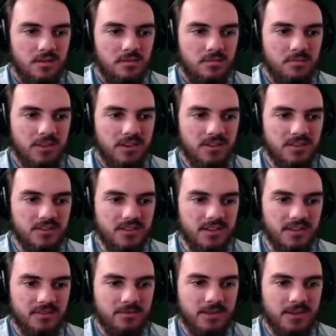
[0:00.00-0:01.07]
make this like
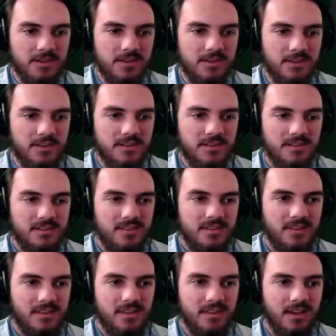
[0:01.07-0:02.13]
3 tall,
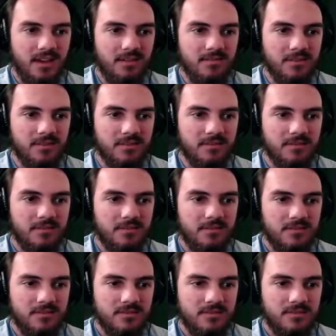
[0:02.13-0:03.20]
and then have
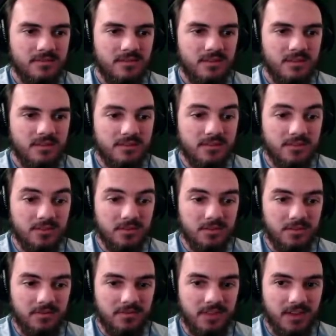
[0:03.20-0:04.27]
a ceiling
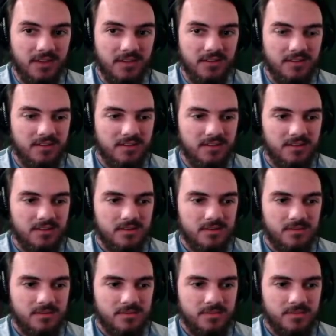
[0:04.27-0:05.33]
above that,
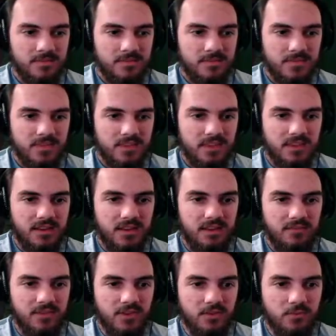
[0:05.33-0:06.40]
and then
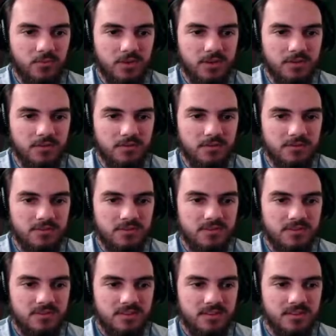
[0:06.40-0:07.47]
have like windows
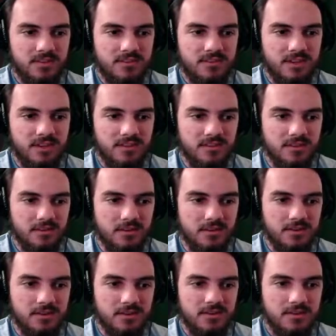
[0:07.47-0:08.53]
in this second layer
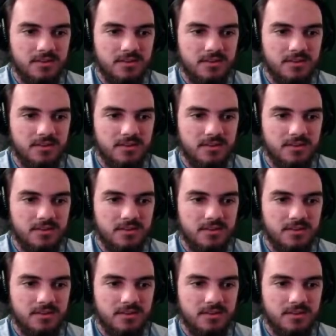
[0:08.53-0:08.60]
here.